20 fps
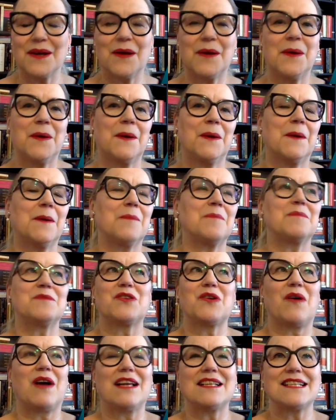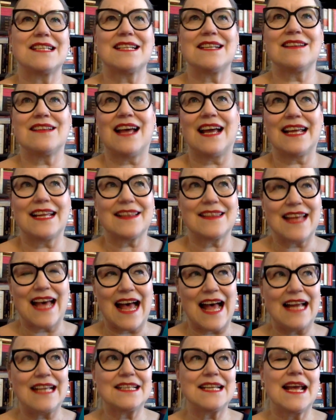Um, so I didn't like
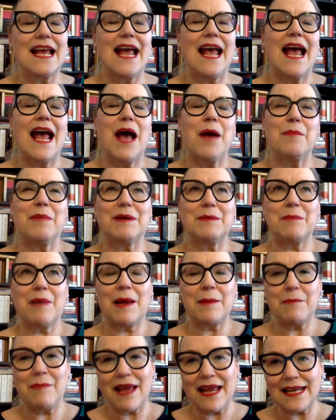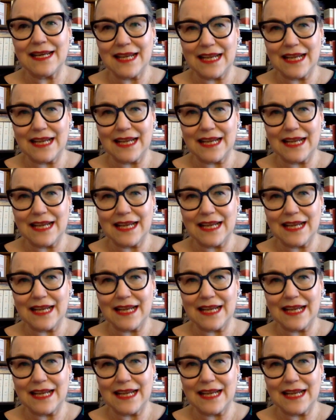that. But my main